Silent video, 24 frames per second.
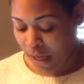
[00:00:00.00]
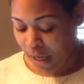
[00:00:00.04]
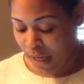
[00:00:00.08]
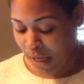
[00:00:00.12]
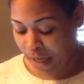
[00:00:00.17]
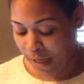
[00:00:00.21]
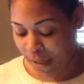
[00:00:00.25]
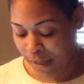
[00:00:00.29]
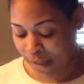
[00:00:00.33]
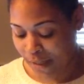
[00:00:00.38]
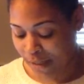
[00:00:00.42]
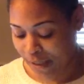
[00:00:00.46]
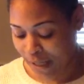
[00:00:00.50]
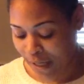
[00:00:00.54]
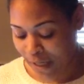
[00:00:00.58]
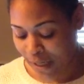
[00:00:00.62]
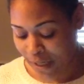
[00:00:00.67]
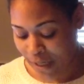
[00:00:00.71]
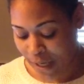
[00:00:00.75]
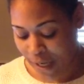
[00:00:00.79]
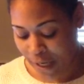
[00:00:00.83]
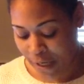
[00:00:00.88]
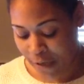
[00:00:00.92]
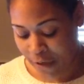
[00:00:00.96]
and it is not a
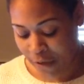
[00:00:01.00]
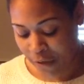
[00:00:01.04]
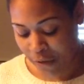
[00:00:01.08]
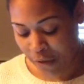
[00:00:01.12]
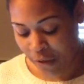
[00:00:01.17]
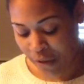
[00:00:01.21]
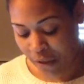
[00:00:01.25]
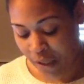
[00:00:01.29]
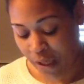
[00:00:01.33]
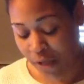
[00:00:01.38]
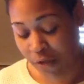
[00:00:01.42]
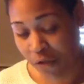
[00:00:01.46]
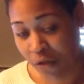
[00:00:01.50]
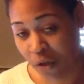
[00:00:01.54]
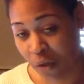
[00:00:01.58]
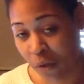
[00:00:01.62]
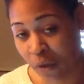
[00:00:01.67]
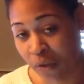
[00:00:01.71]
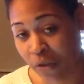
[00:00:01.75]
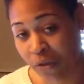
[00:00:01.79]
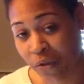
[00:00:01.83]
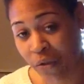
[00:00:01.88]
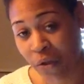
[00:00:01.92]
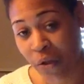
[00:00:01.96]
diagnosis that is
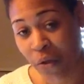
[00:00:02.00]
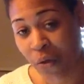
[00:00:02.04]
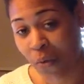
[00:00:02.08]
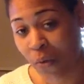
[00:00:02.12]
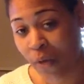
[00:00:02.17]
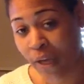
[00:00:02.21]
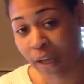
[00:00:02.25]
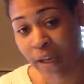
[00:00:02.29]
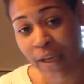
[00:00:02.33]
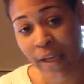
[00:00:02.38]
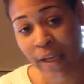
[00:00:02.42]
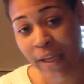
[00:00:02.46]
going to go away